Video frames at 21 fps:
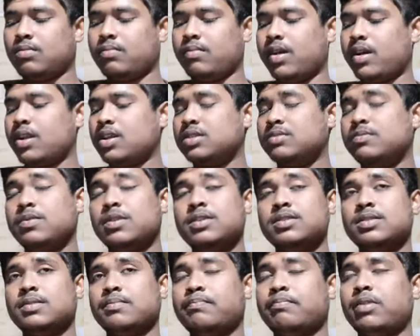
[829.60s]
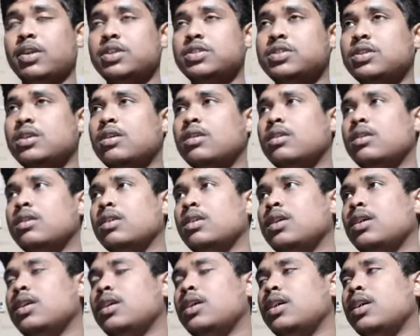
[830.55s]
Minus P is the pressure
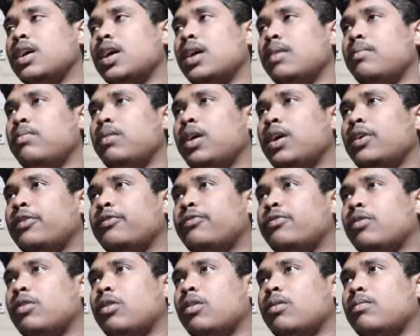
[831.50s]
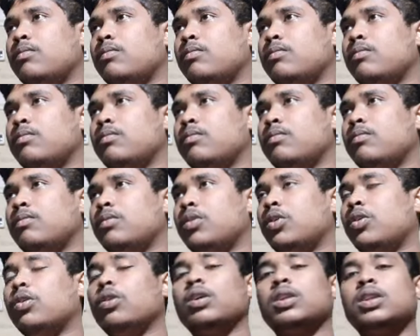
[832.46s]
applied from
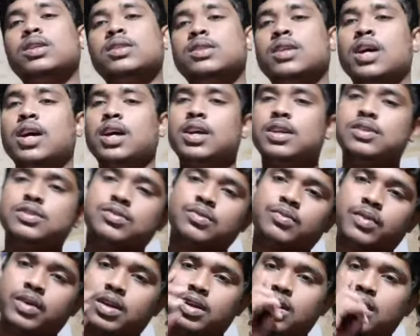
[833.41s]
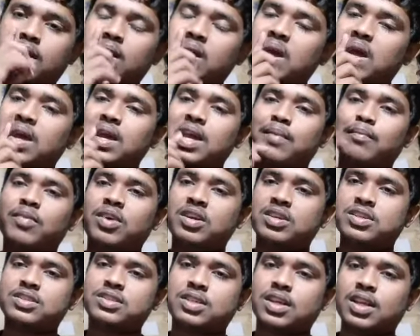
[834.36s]
all the sides when
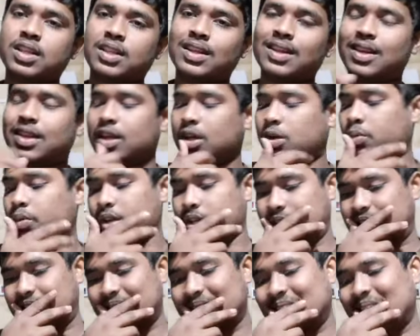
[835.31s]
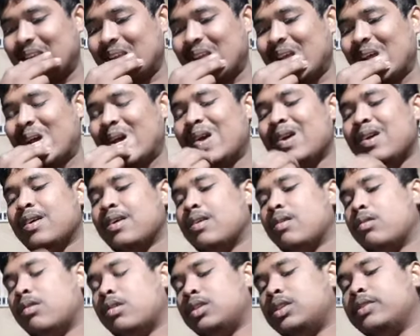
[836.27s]
immersed in the liquid
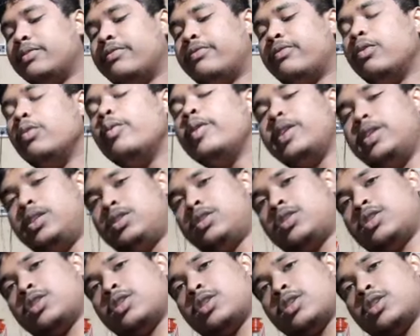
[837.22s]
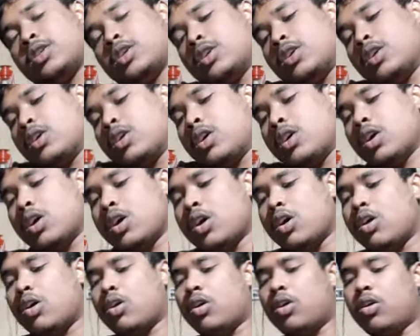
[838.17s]
or the fluid,
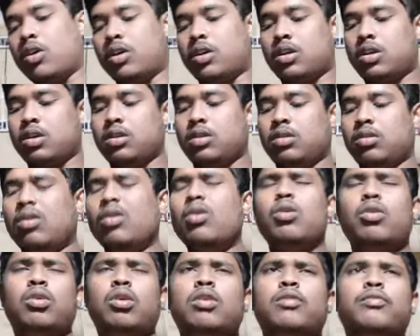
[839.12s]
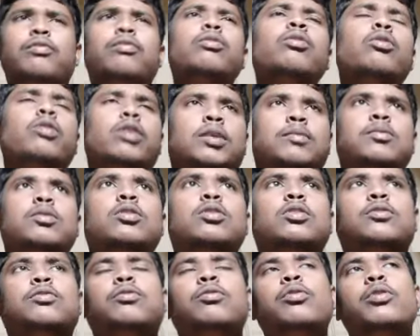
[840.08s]
or not fluid,
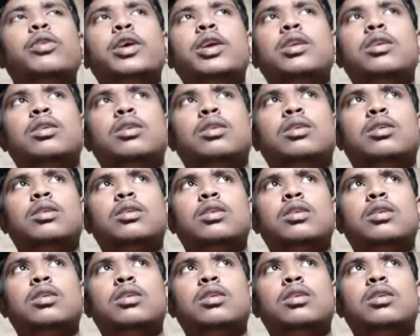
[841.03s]
because fluid